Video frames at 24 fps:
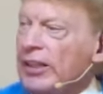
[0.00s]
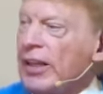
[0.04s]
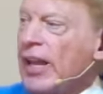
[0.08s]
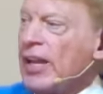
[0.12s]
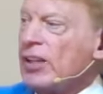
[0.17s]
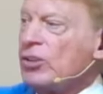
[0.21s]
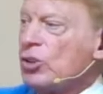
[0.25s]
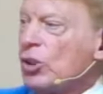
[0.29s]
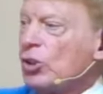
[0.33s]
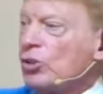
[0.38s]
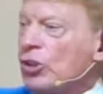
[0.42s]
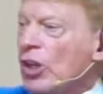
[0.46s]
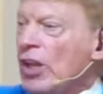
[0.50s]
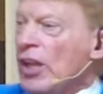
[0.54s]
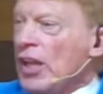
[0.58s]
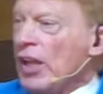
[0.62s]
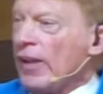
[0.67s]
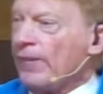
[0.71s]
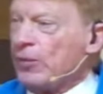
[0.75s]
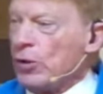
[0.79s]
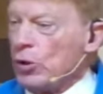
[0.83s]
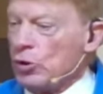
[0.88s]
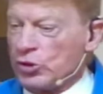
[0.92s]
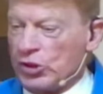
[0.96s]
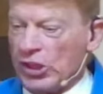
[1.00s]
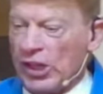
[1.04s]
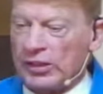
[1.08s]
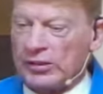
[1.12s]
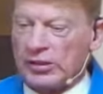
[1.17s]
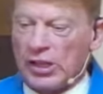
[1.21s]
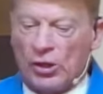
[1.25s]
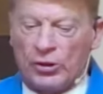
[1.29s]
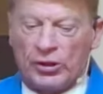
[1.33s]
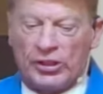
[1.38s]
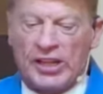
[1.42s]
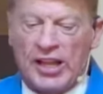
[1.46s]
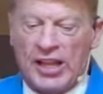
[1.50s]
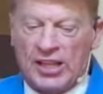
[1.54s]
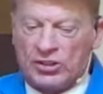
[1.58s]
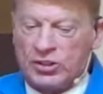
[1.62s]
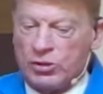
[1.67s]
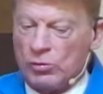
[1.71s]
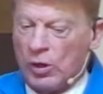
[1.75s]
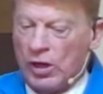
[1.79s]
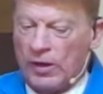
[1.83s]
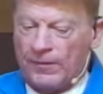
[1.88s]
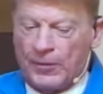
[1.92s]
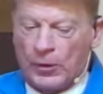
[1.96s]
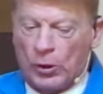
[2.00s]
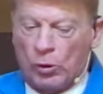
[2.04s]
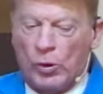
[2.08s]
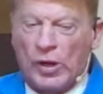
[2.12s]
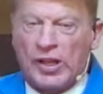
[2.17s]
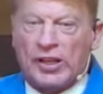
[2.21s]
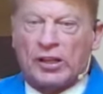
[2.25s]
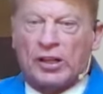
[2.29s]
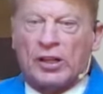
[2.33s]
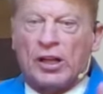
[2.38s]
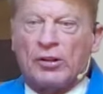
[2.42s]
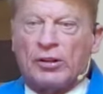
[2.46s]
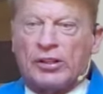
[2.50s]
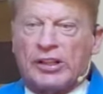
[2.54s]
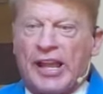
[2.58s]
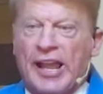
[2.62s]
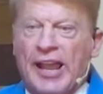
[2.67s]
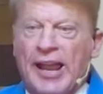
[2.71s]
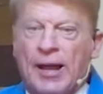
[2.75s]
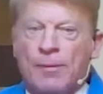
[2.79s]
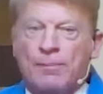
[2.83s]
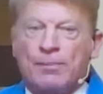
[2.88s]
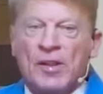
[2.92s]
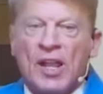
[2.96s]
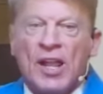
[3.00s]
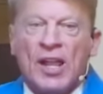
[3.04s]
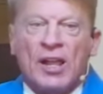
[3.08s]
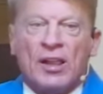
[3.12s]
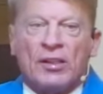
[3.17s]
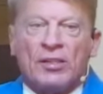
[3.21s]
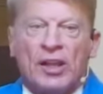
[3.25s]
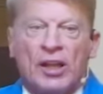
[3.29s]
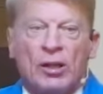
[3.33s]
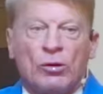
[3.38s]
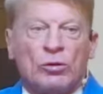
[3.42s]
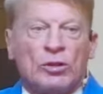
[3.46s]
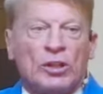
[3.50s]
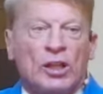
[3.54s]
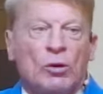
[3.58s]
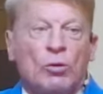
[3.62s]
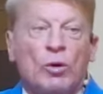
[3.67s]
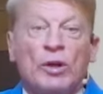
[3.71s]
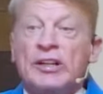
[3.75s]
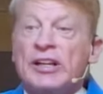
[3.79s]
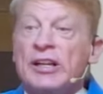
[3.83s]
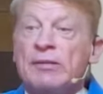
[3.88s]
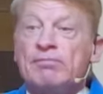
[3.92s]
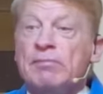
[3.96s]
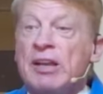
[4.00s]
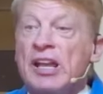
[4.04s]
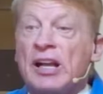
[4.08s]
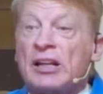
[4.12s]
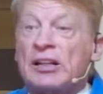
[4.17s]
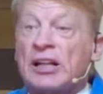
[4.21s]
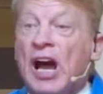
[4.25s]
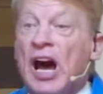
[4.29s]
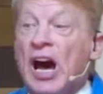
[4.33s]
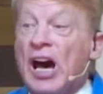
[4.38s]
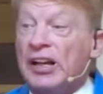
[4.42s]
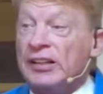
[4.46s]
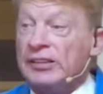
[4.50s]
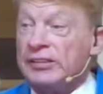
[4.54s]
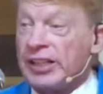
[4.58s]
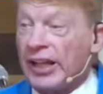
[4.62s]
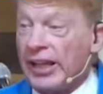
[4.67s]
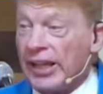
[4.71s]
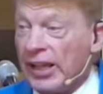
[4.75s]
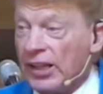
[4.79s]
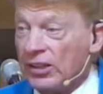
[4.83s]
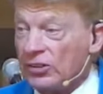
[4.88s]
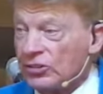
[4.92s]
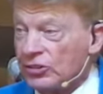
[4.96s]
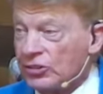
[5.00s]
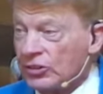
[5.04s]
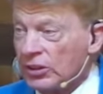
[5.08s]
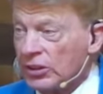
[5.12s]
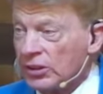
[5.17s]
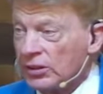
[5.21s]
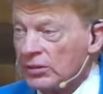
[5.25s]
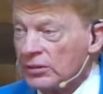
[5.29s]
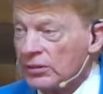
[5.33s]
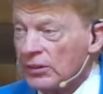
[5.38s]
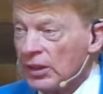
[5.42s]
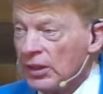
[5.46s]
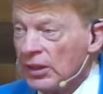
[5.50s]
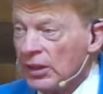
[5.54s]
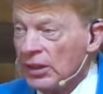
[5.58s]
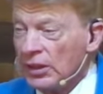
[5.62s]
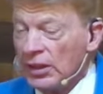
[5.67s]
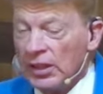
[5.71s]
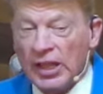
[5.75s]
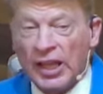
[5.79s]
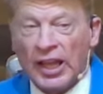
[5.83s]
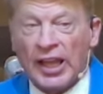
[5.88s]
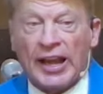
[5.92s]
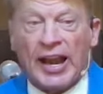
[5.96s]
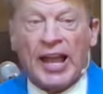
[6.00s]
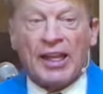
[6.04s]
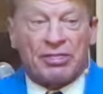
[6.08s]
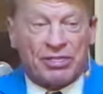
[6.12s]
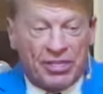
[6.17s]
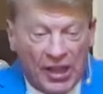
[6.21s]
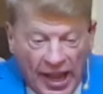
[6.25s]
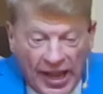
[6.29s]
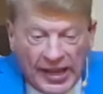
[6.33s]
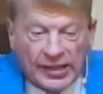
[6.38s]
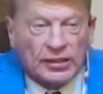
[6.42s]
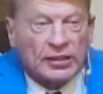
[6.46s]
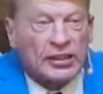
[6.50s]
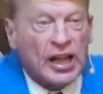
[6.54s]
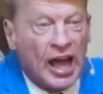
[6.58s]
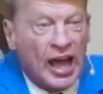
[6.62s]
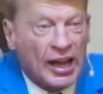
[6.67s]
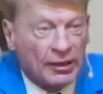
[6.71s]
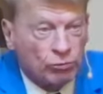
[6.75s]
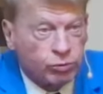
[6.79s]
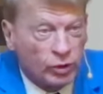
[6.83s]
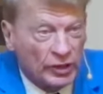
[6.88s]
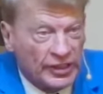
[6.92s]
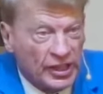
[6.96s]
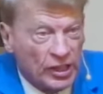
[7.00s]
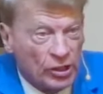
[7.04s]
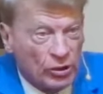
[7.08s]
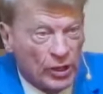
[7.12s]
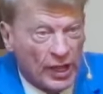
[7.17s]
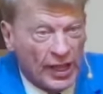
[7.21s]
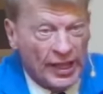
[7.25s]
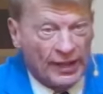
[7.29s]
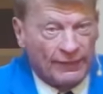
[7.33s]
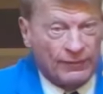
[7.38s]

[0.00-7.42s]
teenagers, if you said go to Disney World for a week or go to camp, it wouldn't even be a contest. And I thank God we do